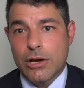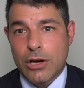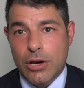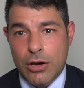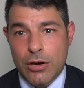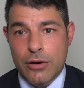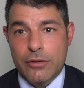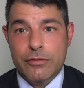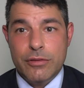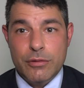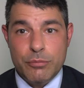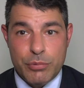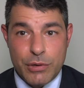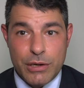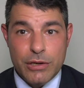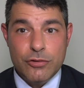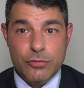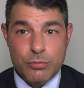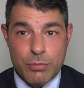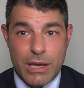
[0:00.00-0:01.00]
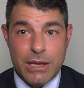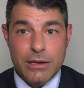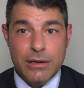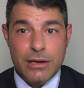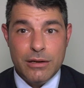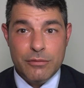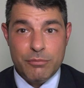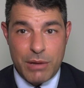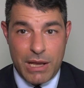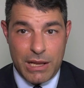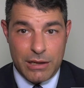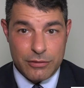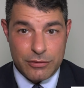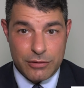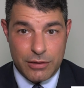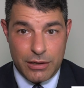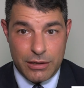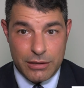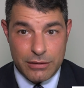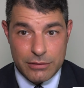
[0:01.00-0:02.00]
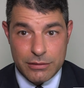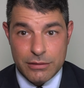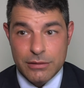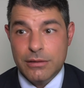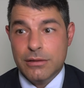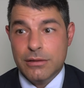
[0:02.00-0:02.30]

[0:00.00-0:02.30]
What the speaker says: of the British Mandate of Palestine.